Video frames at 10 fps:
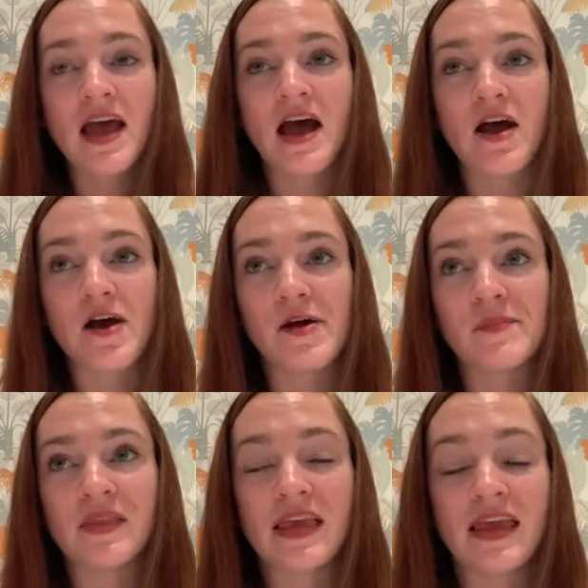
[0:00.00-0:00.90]

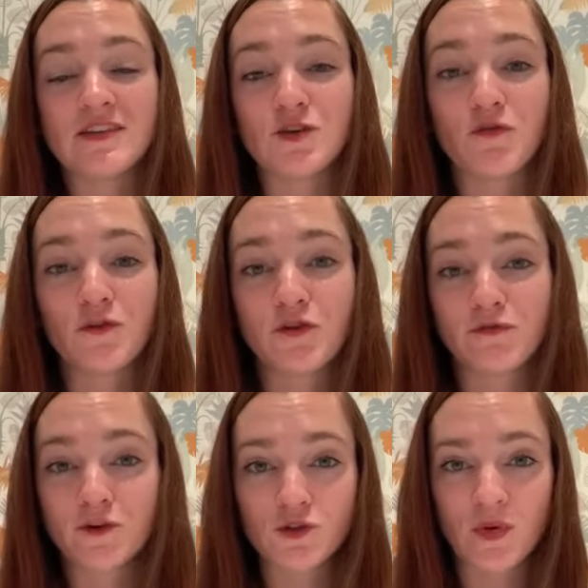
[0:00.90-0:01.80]
Um, so for the
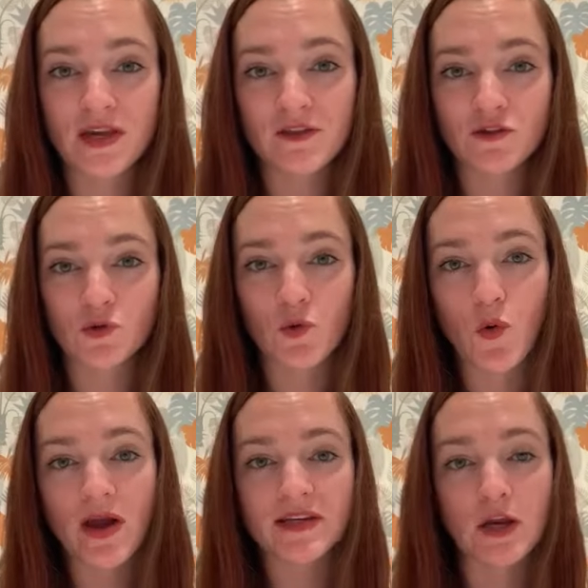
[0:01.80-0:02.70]
first week in the school,
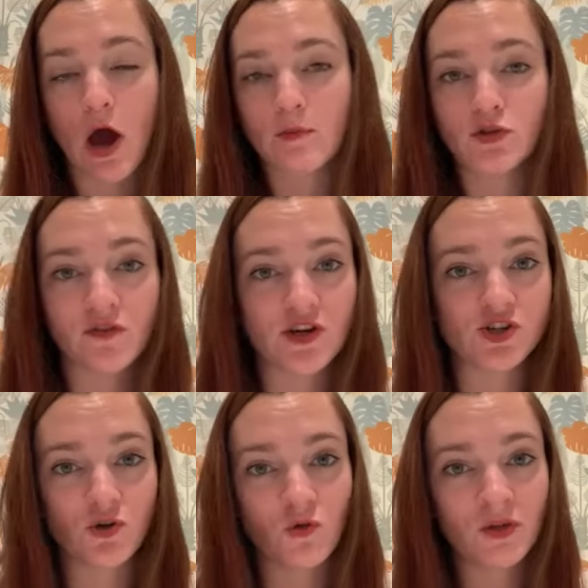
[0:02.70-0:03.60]
I did
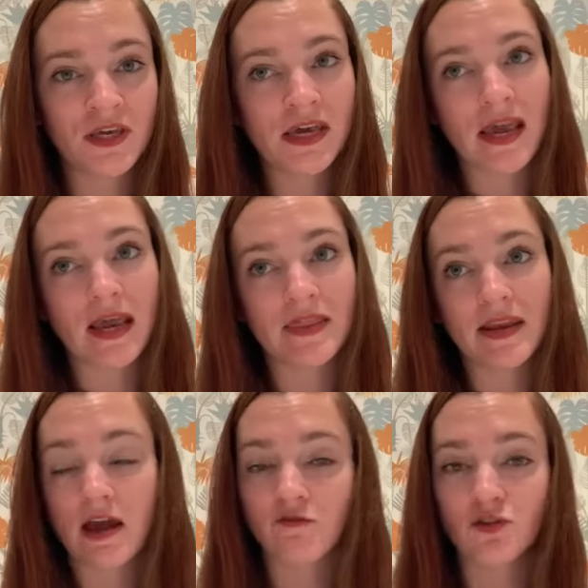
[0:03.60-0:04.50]
observation only. And then
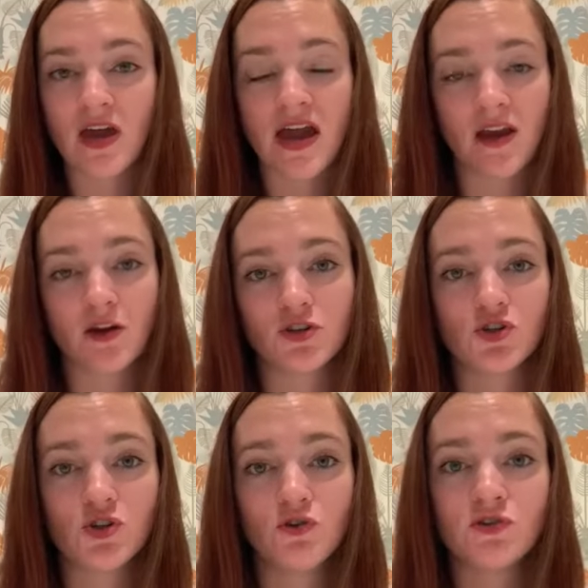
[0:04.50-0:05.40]
after that, I got to
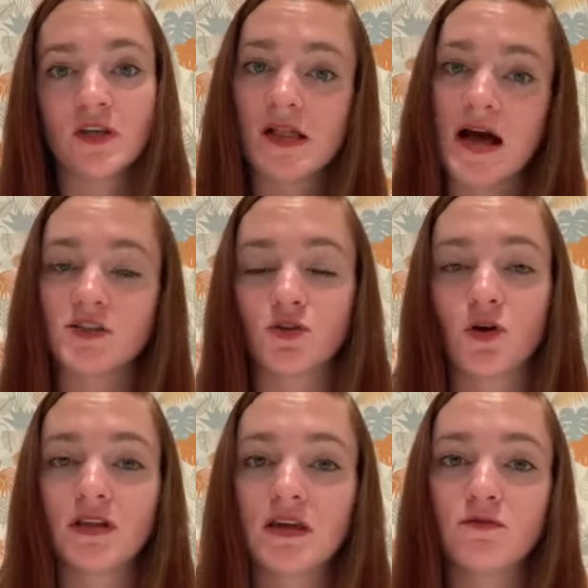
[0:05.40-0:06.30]
choose the class and
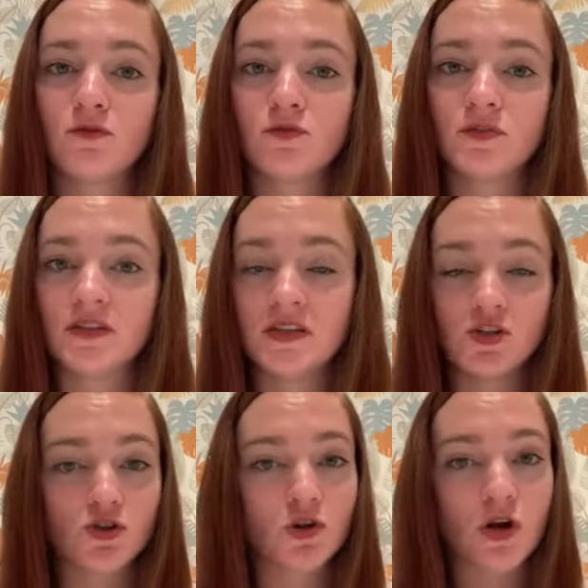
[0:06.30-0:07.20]
grade level, the
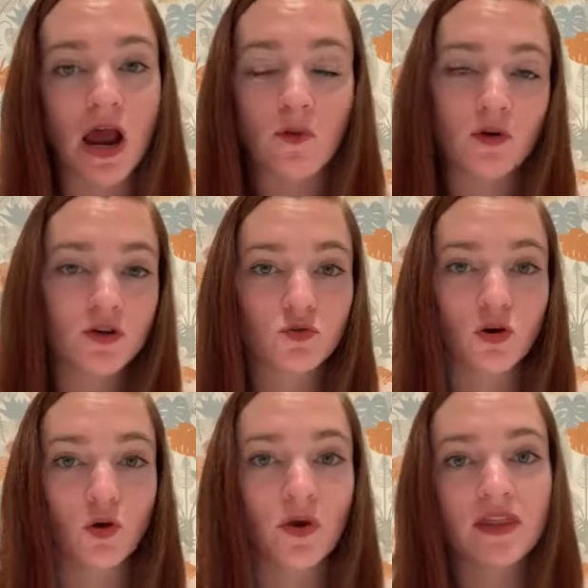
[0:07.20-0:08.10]
teacher I wanted to
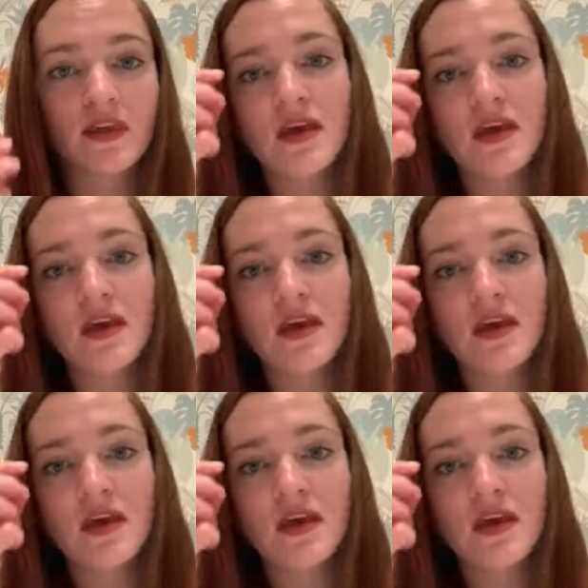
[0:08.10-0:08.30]
work with.